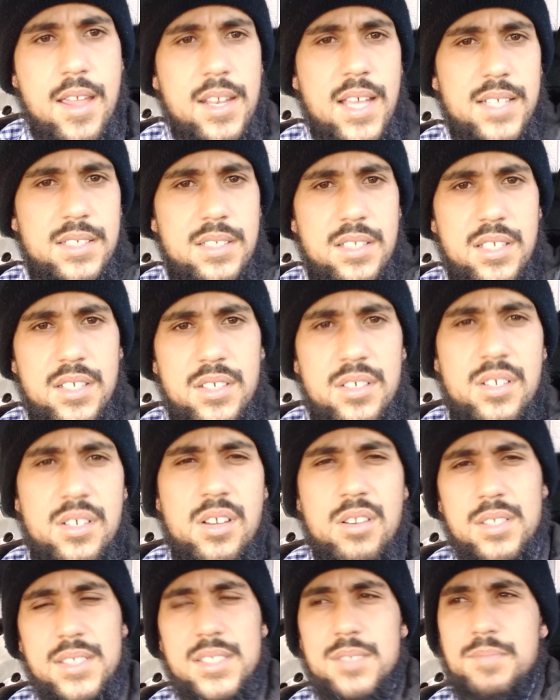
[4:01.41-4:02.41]
And I did
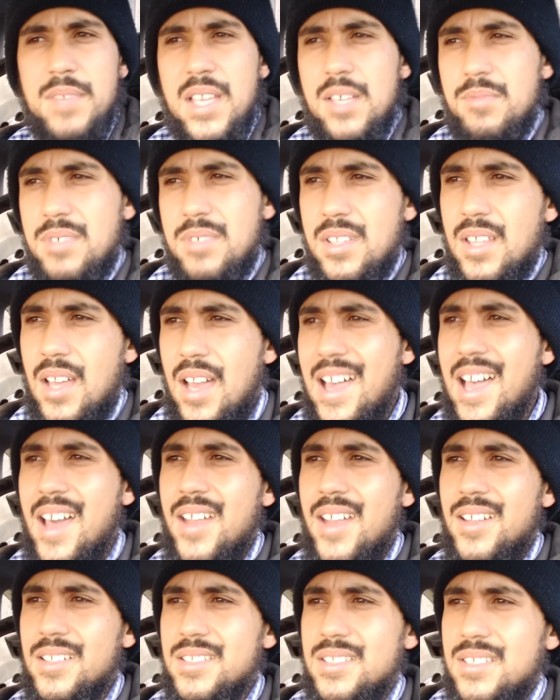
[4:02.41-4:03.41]
notice maybe the
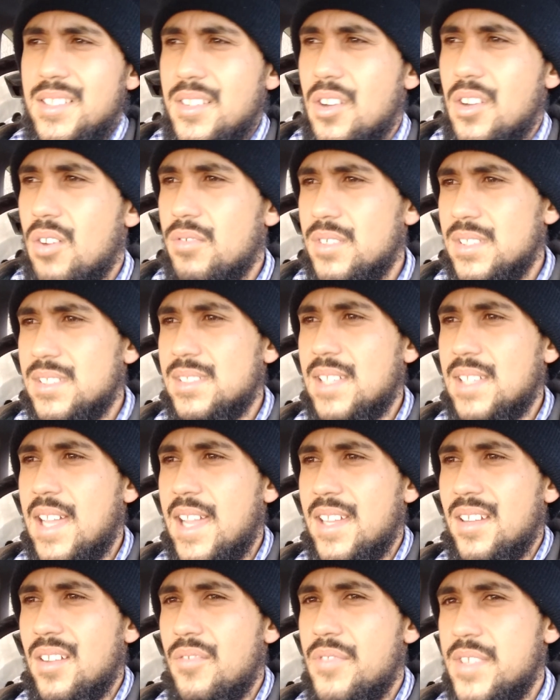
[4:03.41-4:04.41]
audits, the
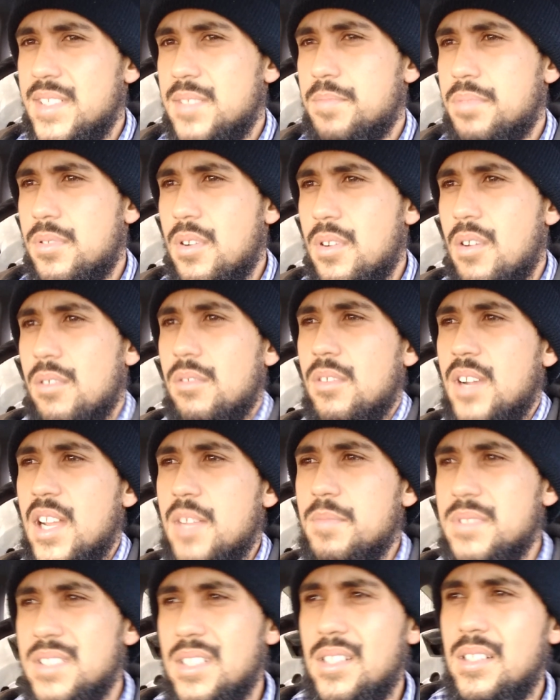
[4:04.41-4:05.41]
oversight of this
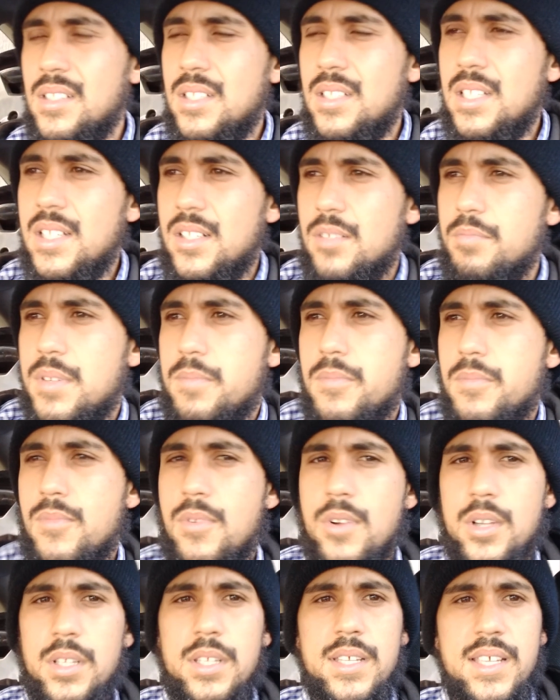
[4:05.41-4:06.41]
program was a little bit
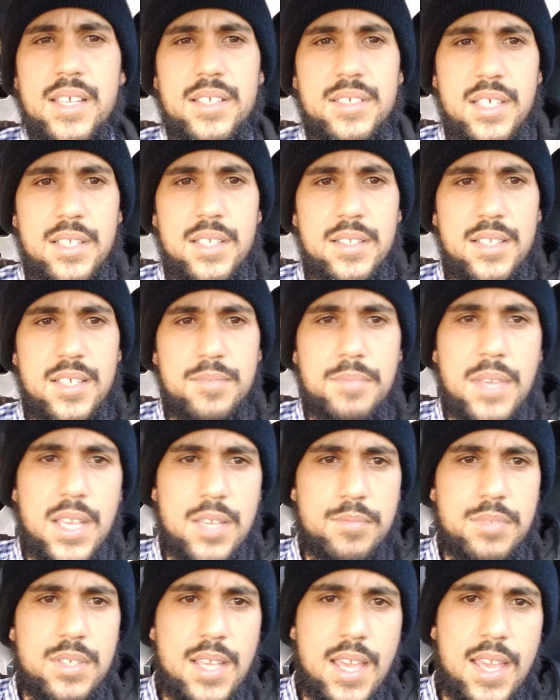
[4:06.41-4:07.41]
more lenient than
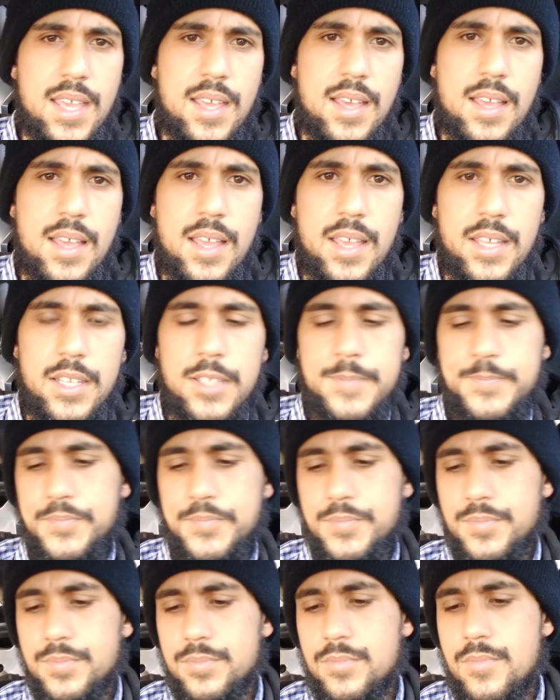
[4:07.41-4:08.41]
maybe a HUD
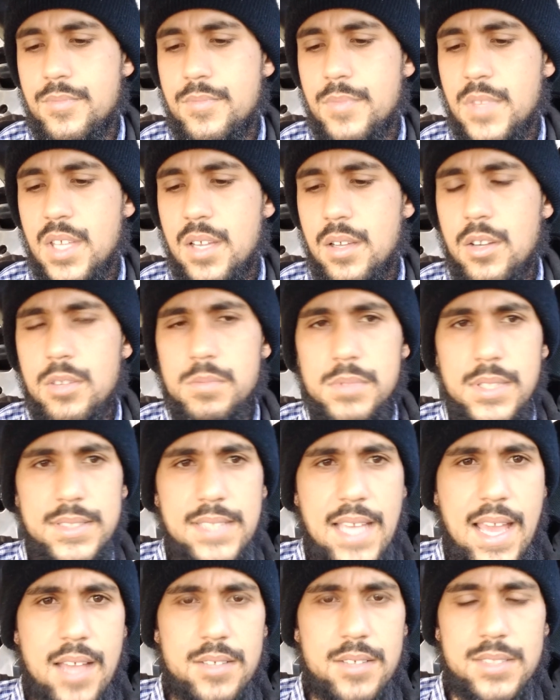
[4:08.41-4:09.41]

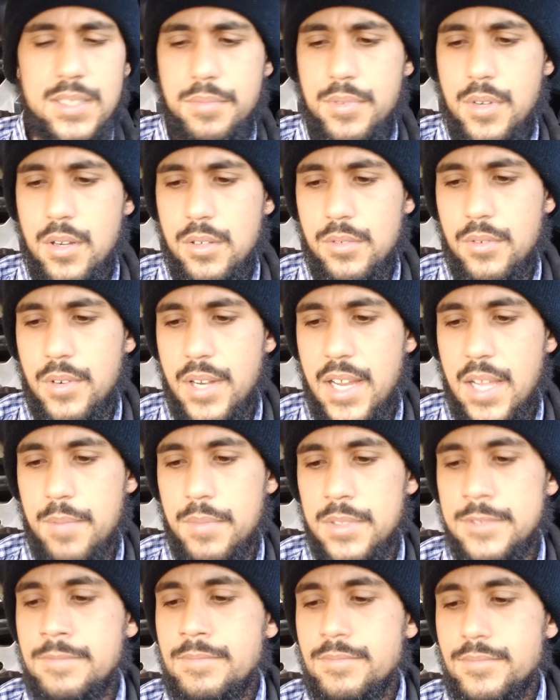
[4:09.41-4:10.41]
homeless housing
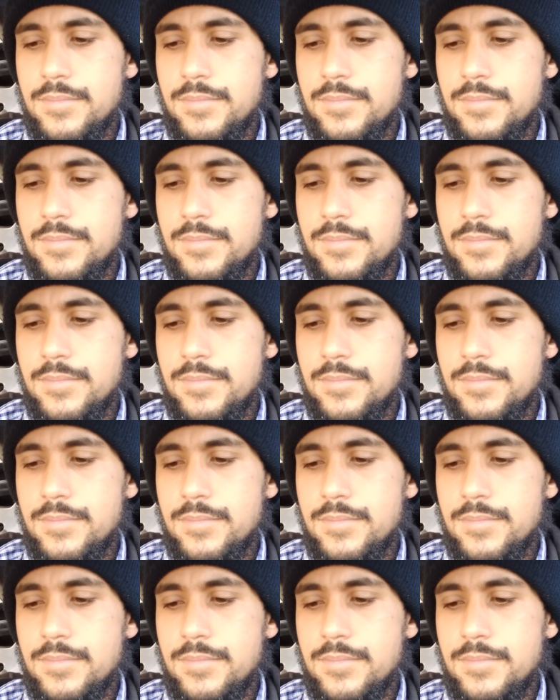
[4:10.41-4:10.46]
program